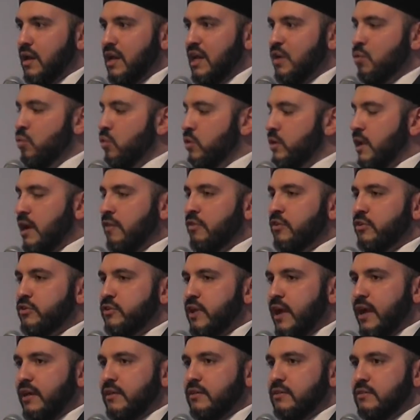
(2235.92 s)
he wouldn't
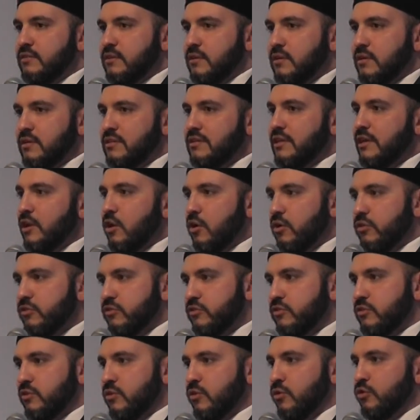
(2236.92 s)
understand
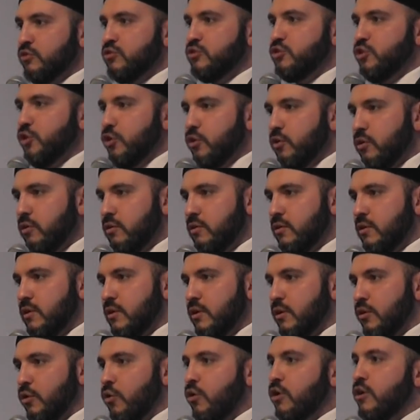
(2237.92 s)
Dios or Dieu
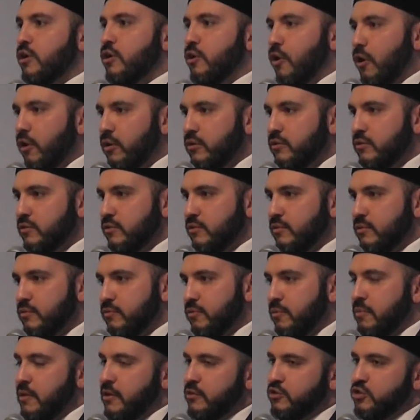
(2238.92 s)
or God
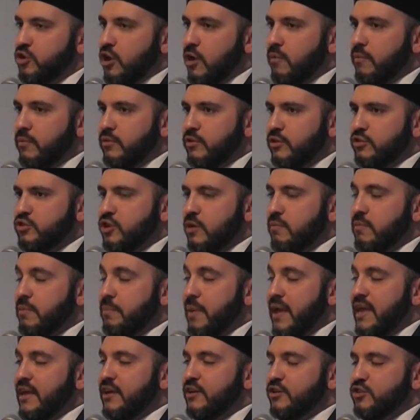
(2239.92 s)
from
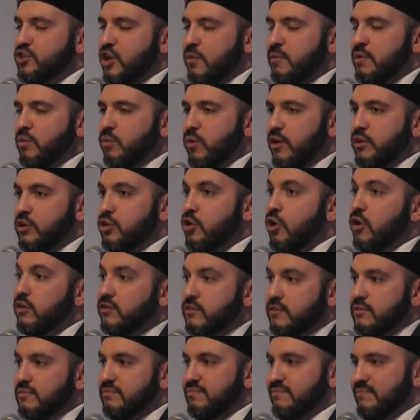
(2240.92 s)
the pagan German word
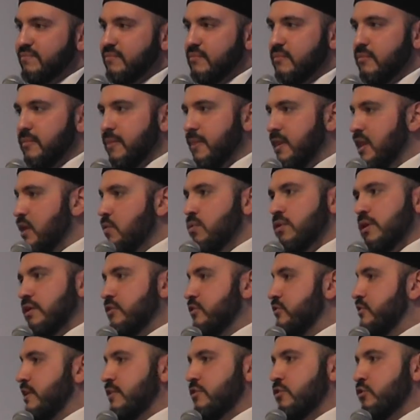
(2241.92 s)
Gott. He wouldn't
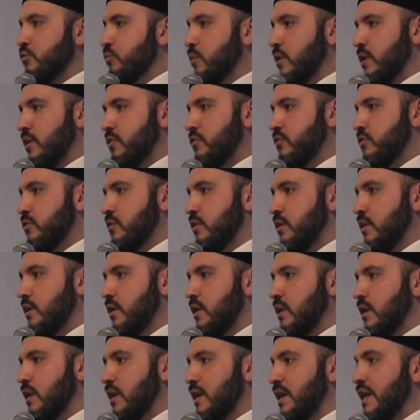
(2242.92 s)
understand those words.
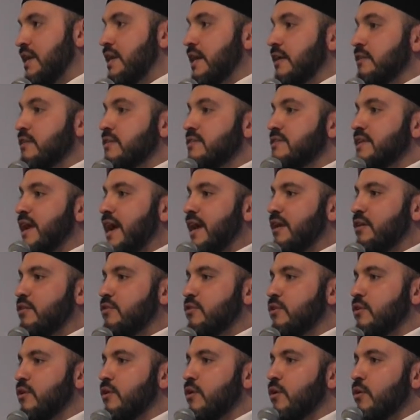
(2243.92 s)
He'd
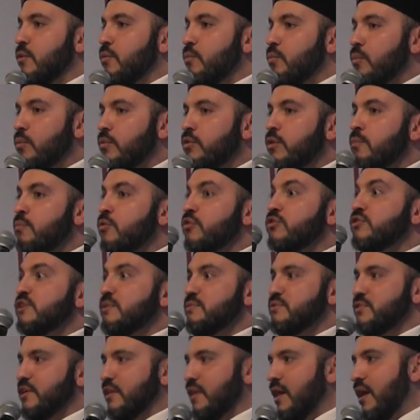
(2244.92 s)
understand the
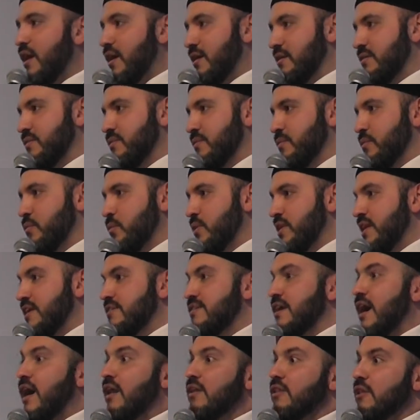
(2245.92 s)
Muslim Salah when
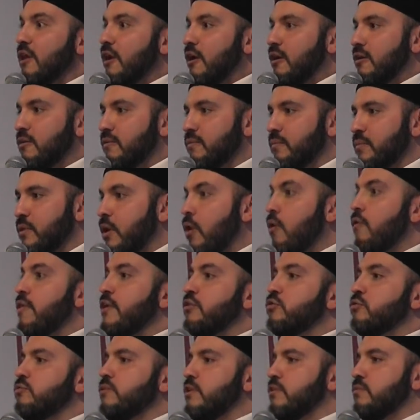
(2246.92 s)
he said Allah. Oh,
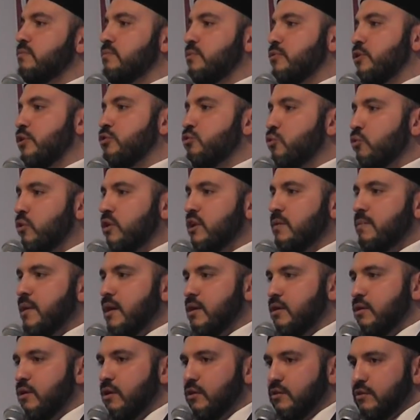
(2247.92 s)
they're talking
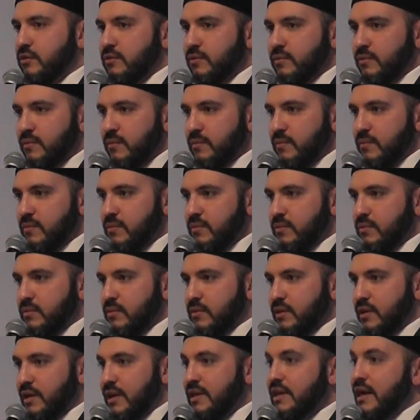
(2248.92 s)
about God.
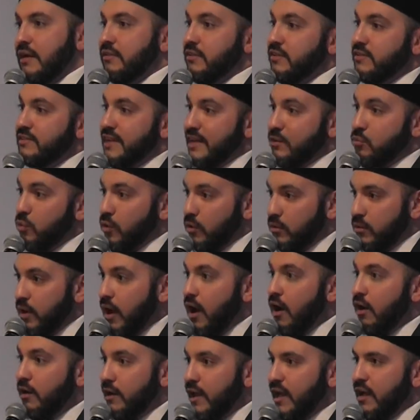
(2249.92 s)
He'd understand
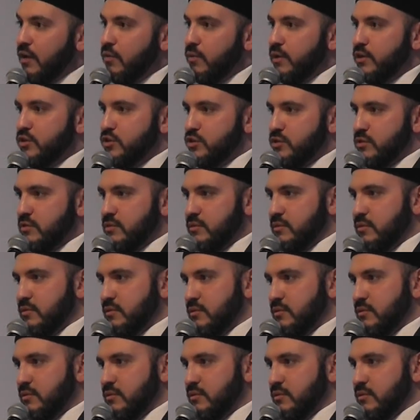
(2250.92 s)
our language.